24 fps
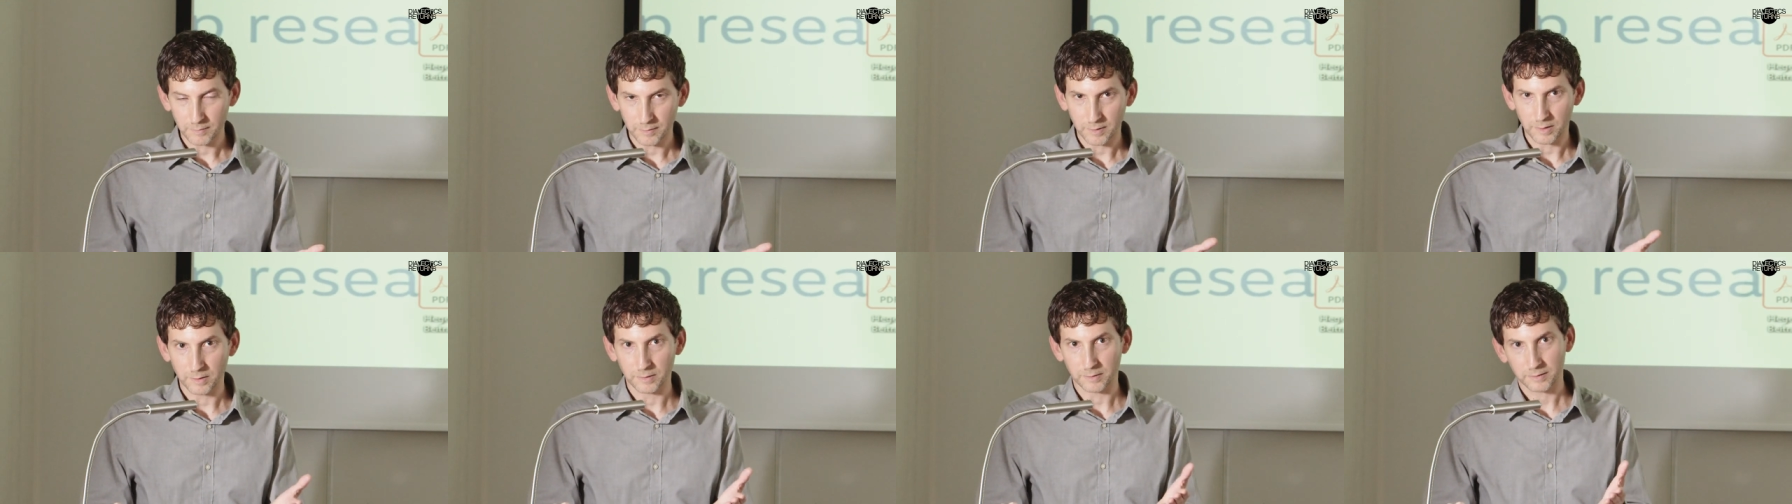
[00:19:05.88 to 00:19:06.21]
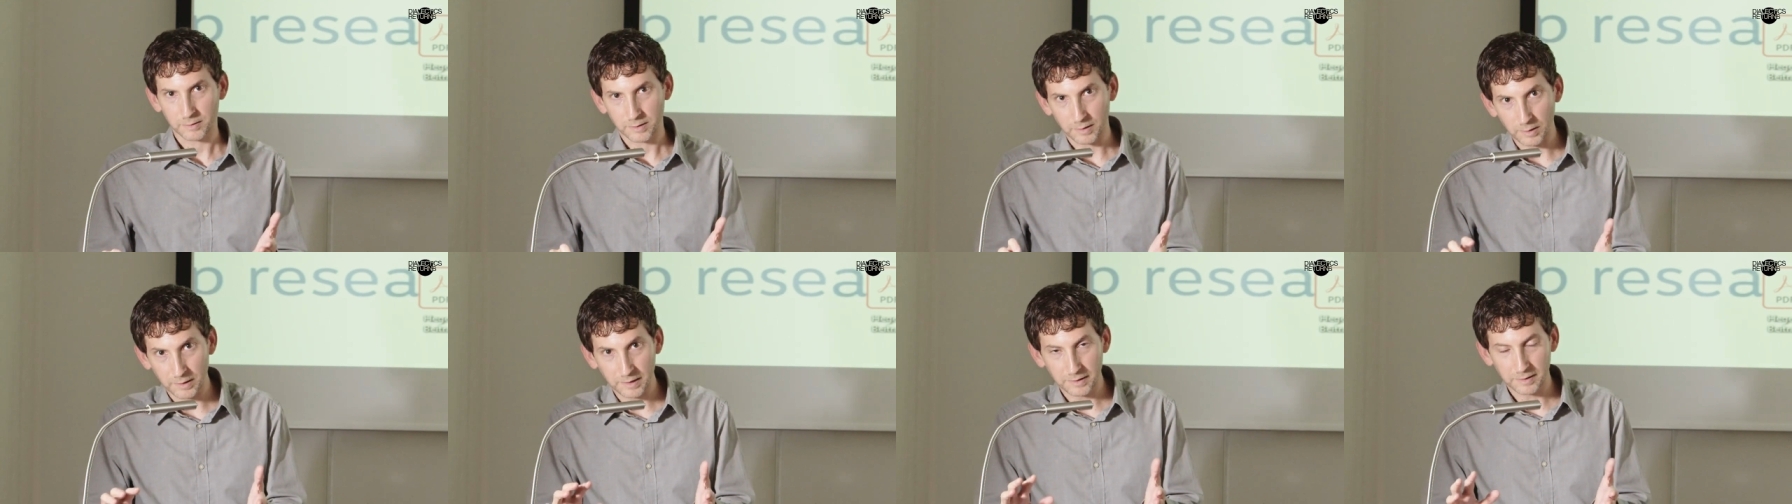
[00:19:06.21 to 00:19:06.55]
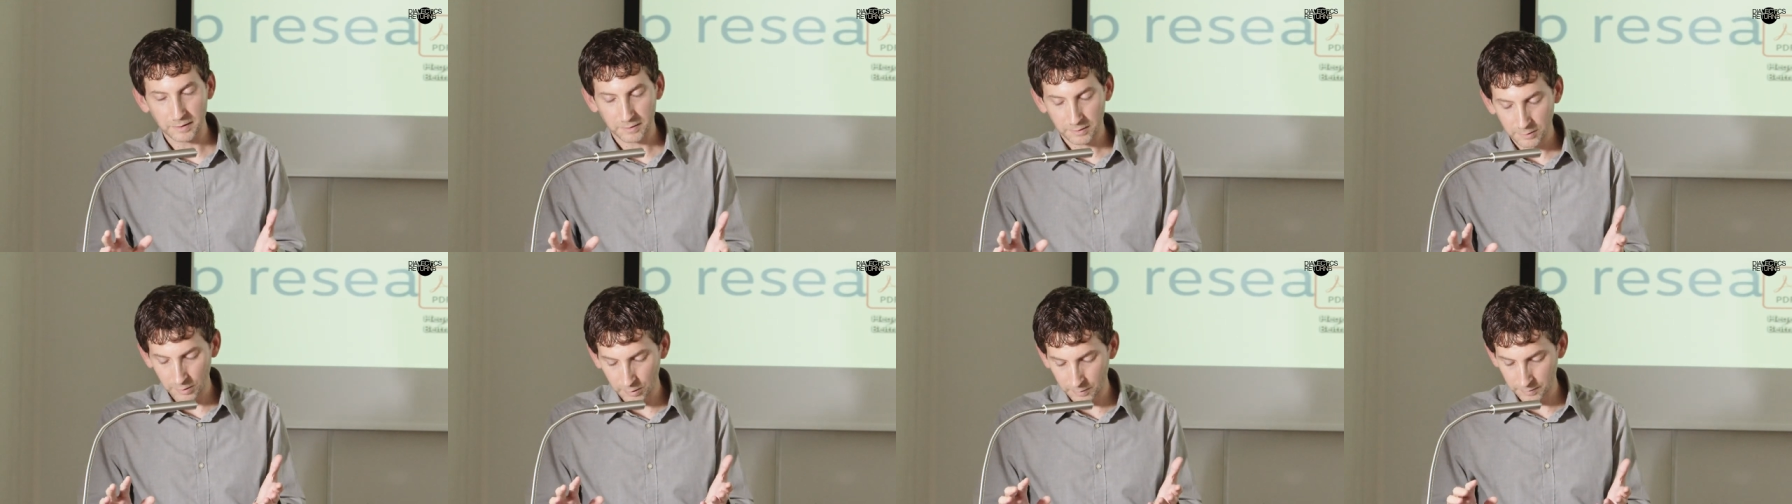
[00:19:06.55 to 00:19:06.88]
to,
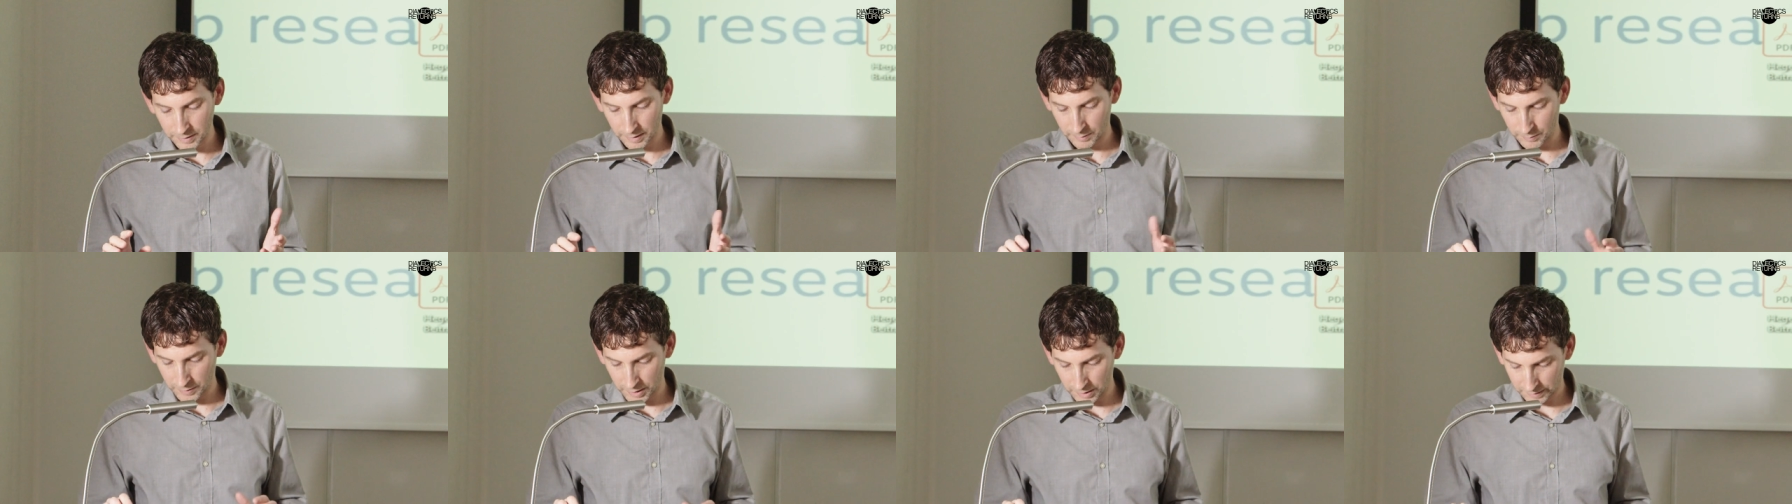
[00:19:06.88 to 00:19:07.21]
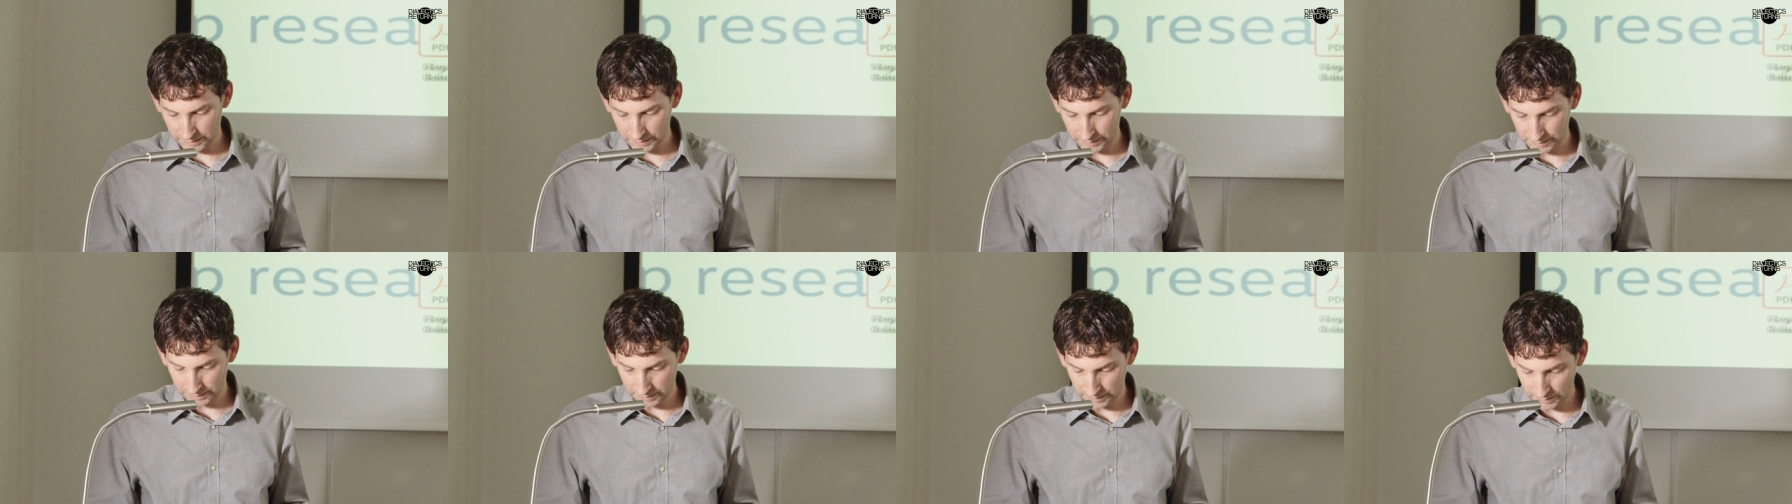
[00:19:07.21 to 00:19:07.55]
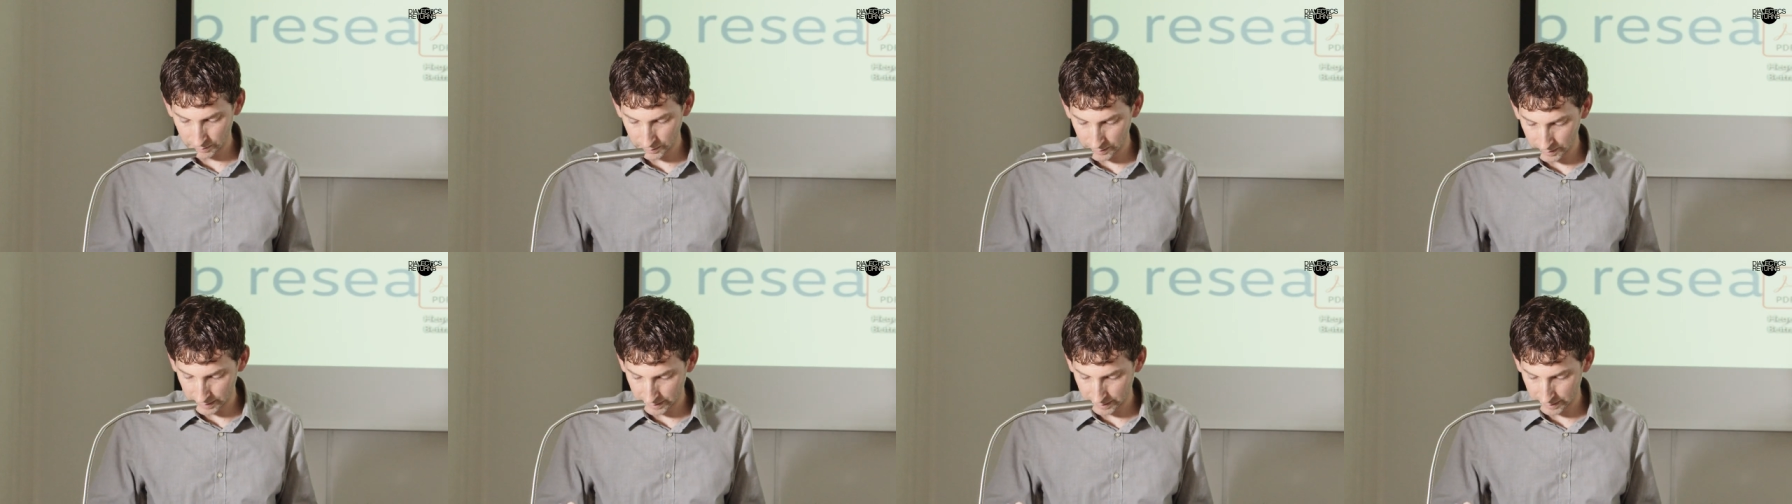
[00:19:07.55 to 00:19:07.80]
into Soviet Marxism,